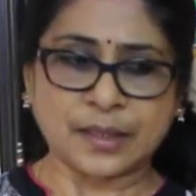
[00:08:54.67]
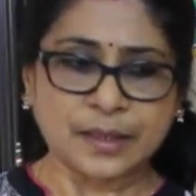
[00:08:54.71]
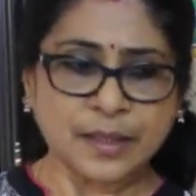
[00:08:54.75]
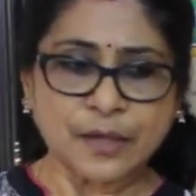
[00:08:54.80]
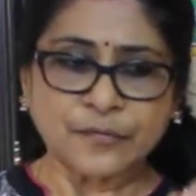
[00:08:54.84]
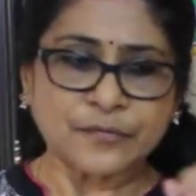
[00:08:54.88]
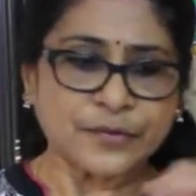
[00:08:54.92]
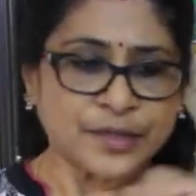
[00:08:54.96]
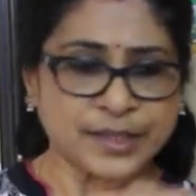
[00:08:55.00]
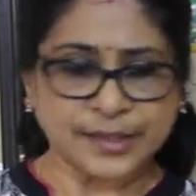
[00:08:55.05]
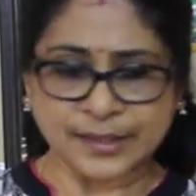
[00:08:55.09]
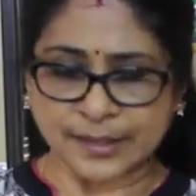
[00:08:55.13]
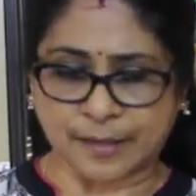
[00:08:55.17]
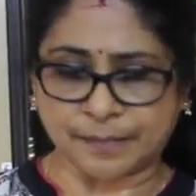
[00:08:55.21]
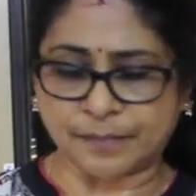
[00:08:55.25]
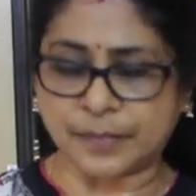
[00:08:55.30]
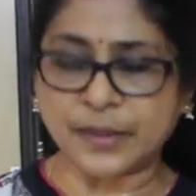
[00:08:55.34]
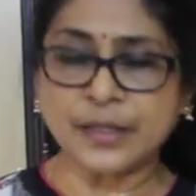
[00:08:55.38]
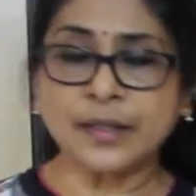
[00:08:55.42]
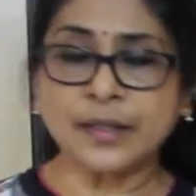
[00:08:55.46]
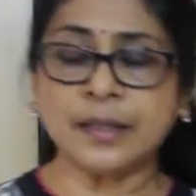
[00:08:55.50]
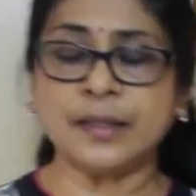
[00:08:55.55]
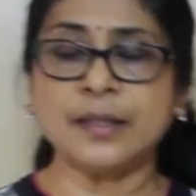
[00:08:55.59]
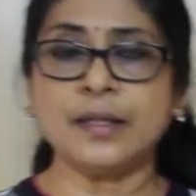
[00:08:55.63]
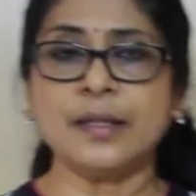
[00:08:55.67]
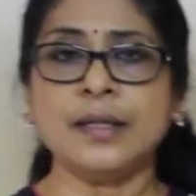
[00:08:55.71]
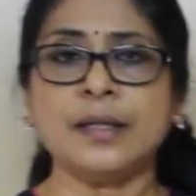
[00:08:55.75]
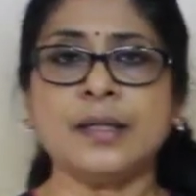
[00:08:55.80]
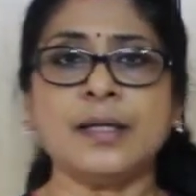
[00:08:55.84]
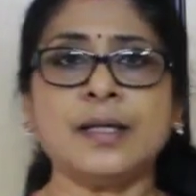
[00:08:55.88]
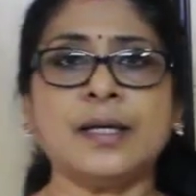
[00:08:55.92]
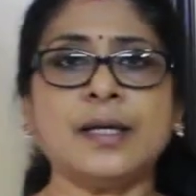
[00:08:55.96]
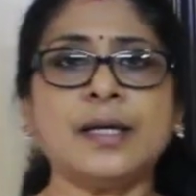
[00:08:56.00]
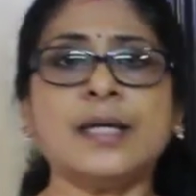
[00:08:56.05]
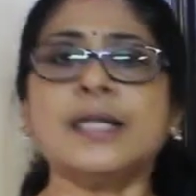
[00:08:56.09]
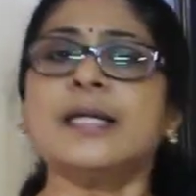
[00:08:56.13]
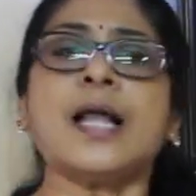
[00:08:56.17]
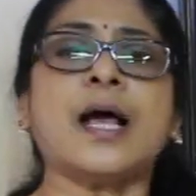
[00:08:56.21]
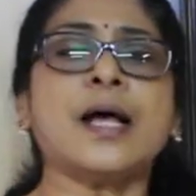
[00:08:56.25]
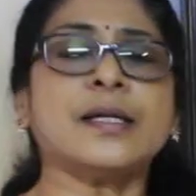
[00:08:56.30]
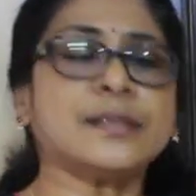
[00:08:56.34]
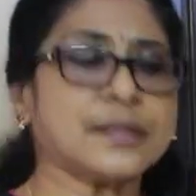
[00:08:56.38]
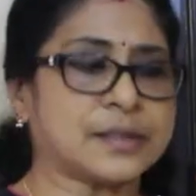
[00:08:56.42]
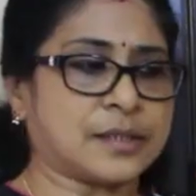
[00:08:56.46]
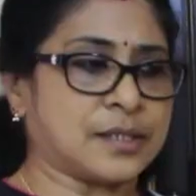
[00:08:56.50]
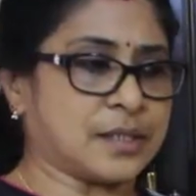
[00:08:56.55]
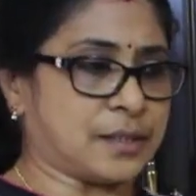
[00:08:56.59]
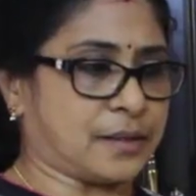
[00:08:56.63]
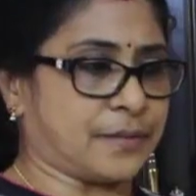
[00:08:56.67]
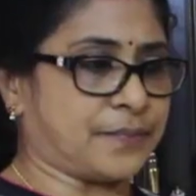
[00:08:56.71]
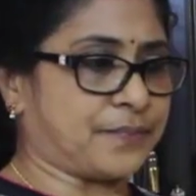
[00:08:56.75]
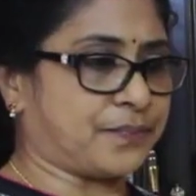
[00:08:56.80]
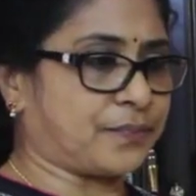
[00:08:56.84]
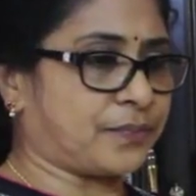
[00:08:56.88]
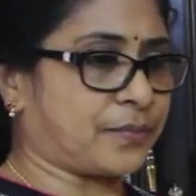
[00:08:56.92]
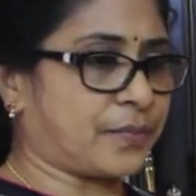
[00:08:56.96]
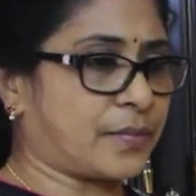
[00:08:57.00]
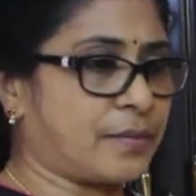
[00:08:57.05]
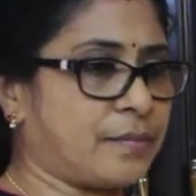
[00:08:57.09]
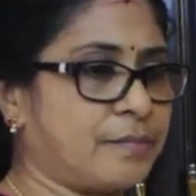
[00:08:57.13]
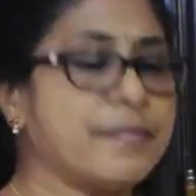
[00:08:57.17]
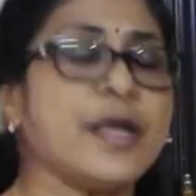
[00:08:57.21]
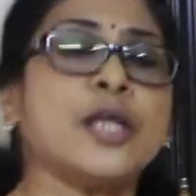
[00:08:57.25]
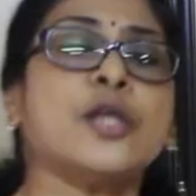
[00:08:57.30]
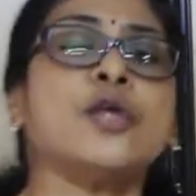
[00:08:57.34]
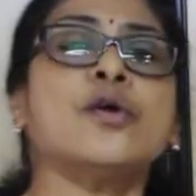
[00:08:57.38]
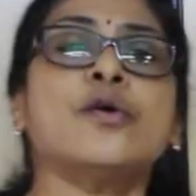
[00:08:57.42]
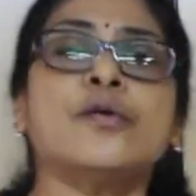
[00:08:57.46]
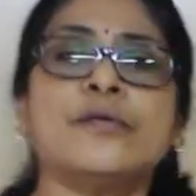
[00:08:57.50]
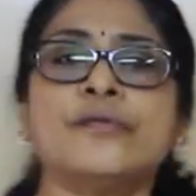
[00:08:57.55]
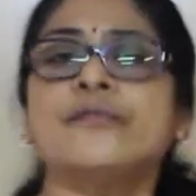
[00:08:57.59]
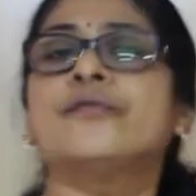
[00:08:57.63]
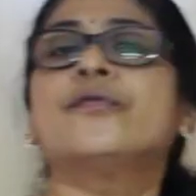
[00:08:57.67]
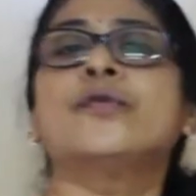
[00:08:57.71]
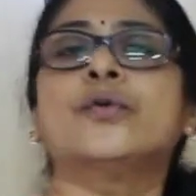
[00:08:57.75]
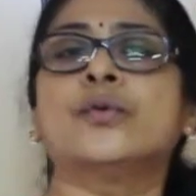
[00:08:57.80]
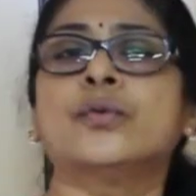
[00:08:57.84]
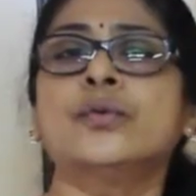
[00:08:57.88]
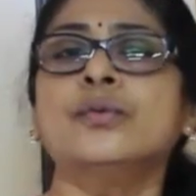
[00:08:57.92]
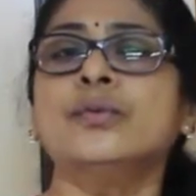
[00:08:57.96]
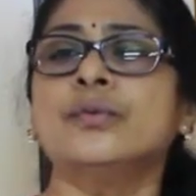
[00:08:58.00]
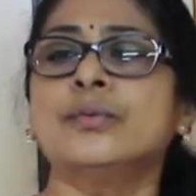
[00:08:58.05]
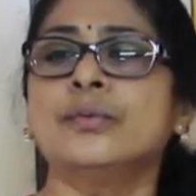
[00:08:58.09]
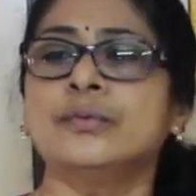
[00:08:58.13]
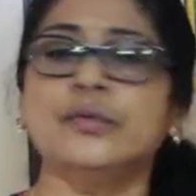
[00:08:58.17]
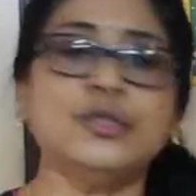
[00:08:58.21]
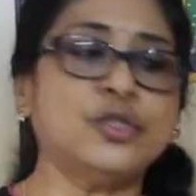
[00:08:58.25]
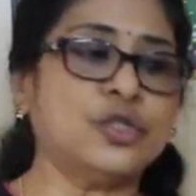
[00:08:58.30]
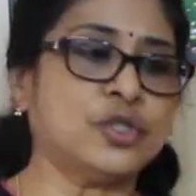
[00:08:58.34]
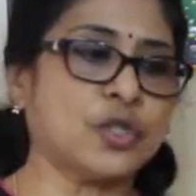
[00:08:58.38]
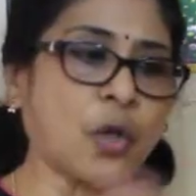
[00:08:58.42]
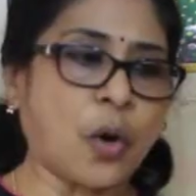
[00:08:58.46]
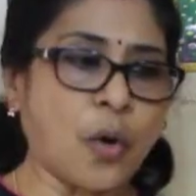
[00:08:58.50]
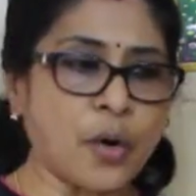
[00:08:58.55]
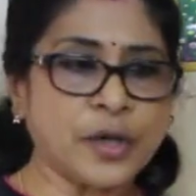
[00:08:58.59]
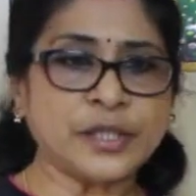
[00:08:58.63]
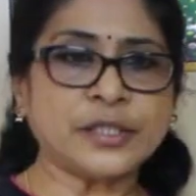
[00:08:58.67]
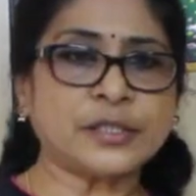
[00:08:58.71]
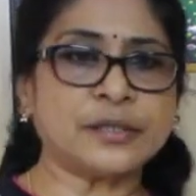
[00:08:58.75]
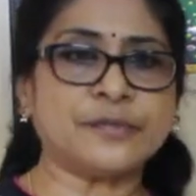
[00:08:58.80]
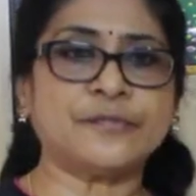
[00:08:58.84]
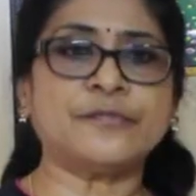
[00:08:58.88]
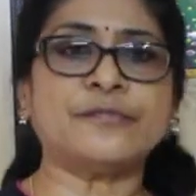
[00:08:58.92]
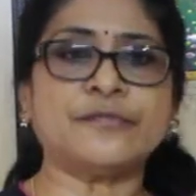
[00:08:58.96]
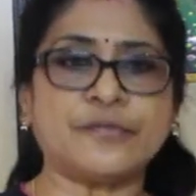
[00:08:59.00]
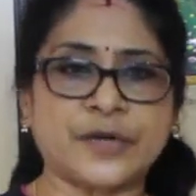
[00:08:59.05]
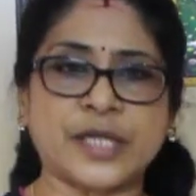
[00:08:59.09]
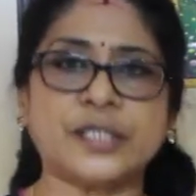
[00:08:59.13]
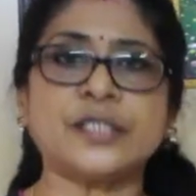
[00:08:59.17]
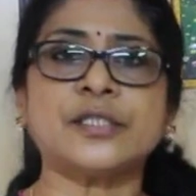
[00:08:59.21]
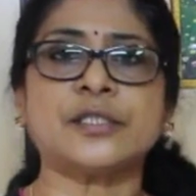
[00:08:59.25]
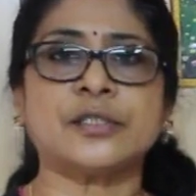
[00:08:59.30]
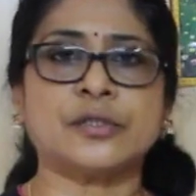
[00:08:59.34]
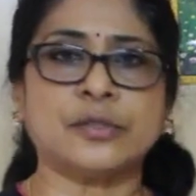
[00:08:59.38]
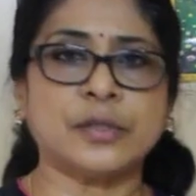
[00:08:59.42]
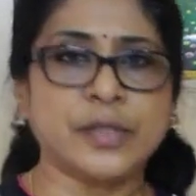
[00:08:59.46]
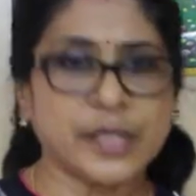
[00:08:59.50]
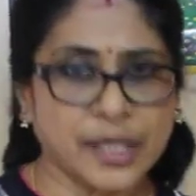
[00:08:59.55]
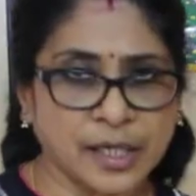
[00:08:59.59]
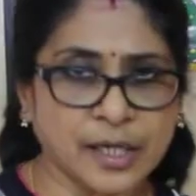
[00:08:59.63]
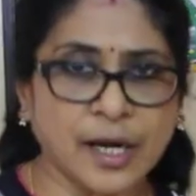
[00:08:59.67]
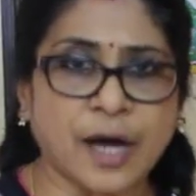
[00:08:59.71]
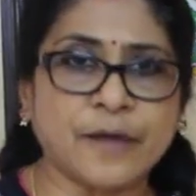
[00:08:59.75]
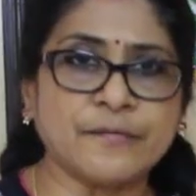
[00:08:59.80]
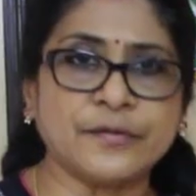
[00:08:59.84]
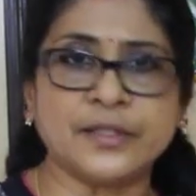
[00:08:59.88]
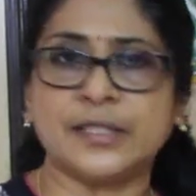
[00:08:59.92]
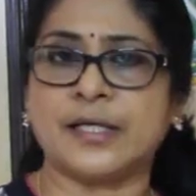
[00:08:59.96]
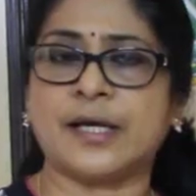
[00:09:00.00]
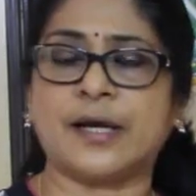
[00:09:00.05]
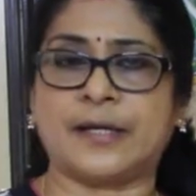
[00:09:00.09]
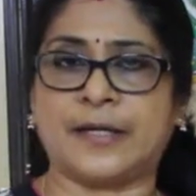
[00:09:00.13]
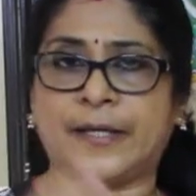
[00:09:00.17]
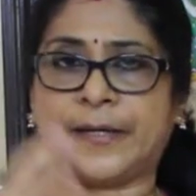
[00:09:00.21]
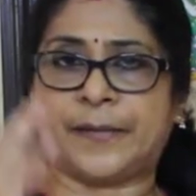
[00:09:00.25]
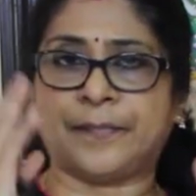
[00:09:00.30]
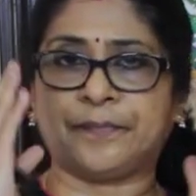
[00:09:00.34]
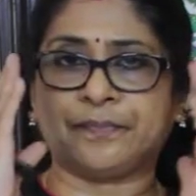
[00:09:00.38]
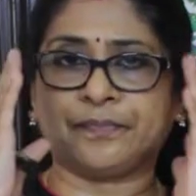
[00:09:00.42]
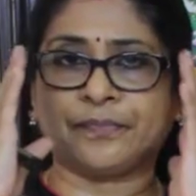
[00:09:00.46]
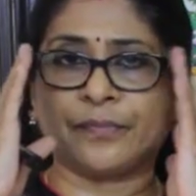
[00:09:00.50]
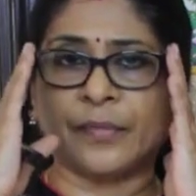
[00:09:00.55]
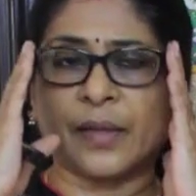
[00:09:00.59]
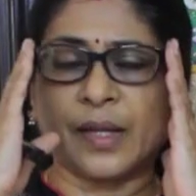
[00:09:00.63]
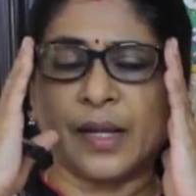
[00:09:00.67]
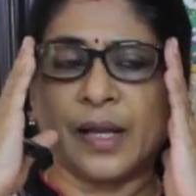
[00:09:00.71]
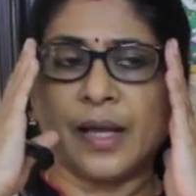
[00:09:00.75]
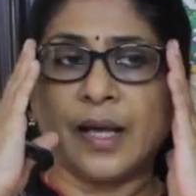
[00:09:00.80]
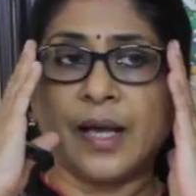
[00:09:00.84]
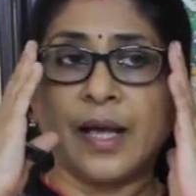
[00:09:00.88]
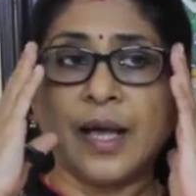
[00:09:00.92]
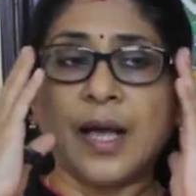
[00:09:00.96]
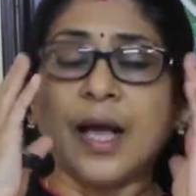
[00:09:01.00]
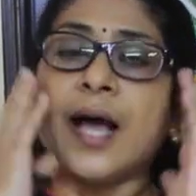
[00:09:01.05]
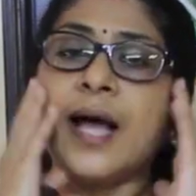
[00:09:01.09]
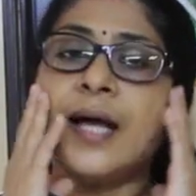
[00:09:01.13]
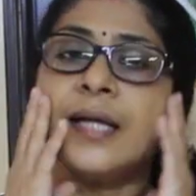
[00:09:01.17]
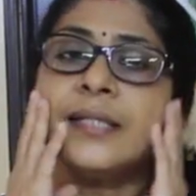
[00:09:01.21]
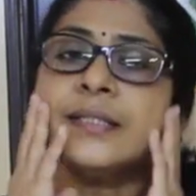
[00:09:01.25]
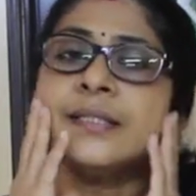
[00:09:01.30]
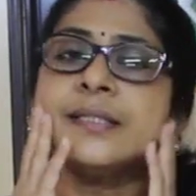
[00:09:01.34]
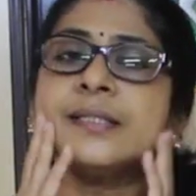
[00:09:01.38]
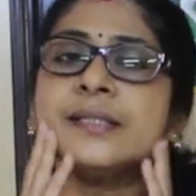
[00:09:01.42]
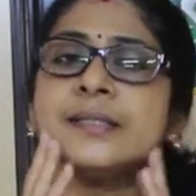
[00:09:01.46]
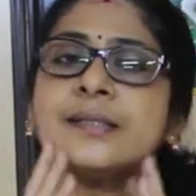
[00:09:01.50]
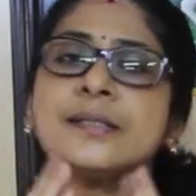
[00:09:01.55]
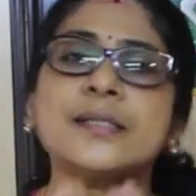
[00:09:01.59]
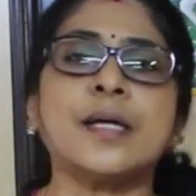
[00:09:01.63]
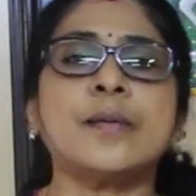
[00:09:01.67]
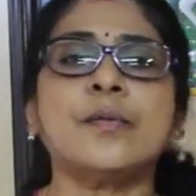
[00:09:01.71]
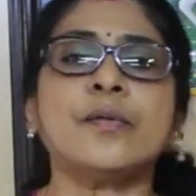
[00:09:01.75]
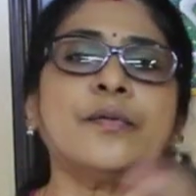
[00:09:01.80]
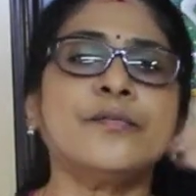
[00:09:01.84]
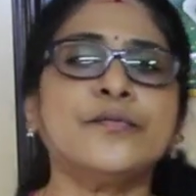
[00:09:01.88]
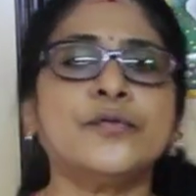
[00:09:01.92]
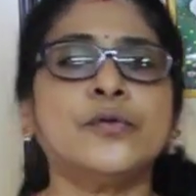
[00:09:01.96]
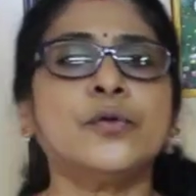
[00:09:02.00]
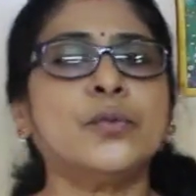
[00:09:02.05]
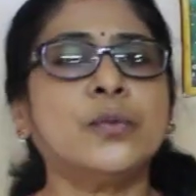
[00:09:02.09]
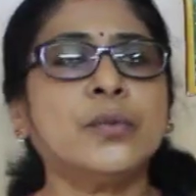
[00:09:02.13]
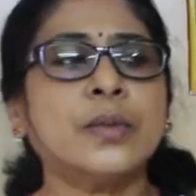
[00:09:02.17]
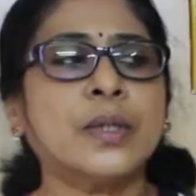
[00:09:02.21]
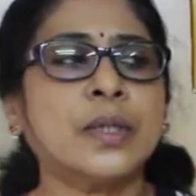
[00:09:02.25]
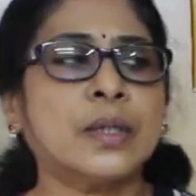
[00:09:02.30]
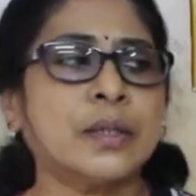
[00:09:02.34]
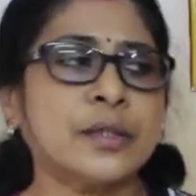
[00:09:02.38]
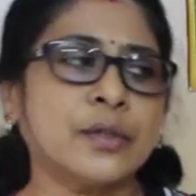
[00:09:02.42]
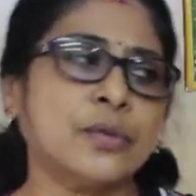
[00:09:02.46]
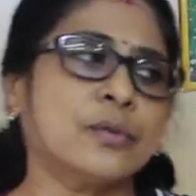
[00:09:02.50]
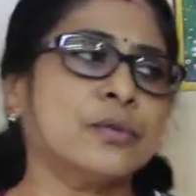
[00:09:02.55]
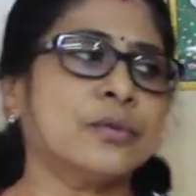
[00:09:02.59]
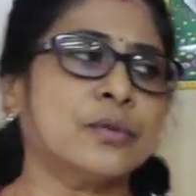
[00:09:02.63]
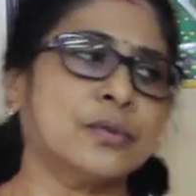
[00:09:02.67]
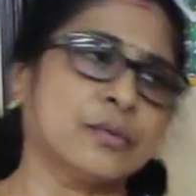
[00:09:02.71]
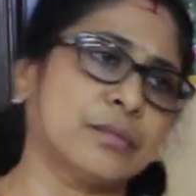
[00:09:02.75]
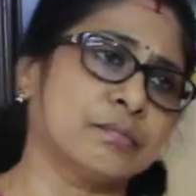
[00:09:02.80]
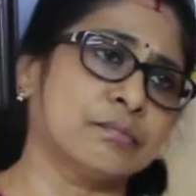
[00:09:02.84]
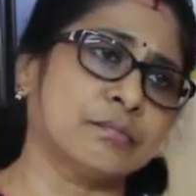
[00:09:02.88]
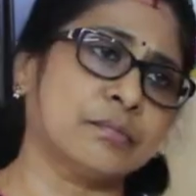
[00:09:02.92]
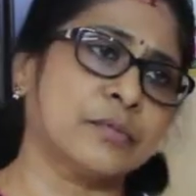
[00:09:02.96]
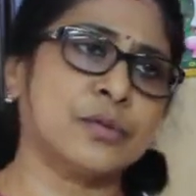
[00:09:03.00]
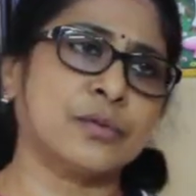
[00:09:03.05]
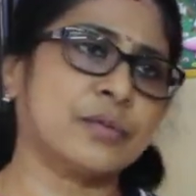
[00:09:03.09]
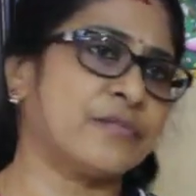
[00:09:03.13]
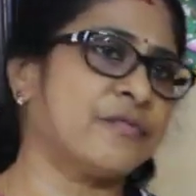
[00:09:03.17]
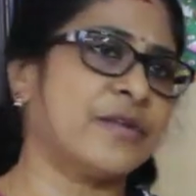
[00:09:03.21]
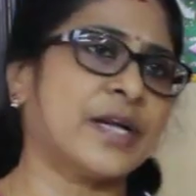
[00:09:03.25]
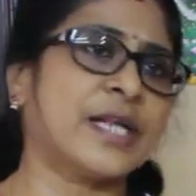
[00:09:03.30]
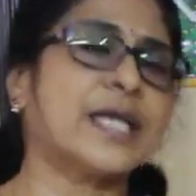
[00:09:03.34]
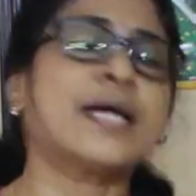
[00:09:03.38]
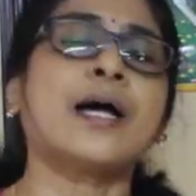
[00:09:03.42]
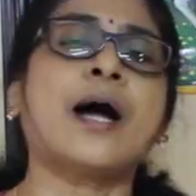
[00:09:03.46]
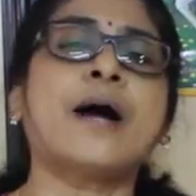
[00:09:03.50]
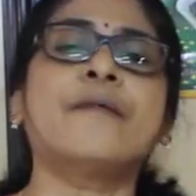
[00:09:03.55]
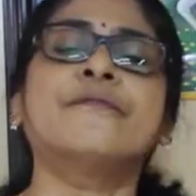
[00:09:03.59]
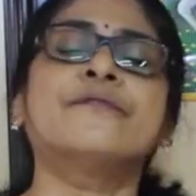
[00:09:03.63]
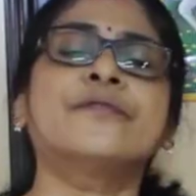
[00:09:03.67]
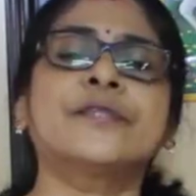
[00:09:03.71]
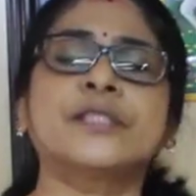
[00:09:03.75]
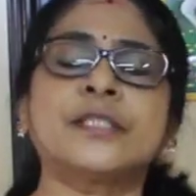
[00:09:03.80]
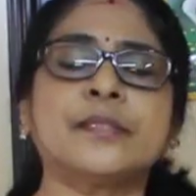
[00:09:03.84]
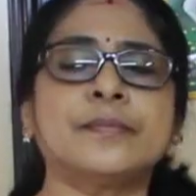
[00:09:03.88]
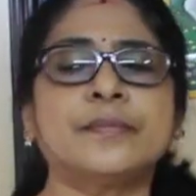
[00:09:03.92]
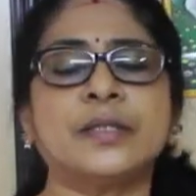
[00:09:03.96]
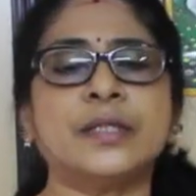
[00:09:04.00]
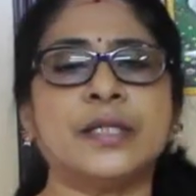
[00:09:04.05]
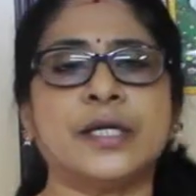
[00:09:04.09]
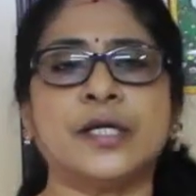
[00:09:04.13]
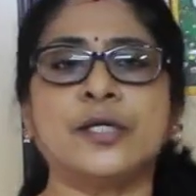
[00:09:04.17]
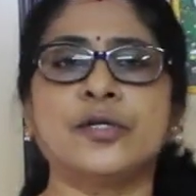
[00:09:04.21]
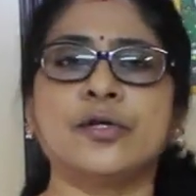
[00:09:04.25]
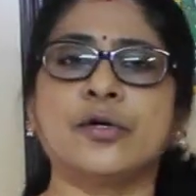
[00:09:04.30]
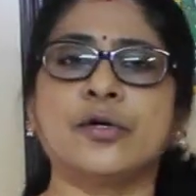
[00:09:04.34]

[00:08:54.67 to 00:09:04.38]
Now for example, last year many of you joined fresh in our Vidyalaya, and some of you were very comfortable in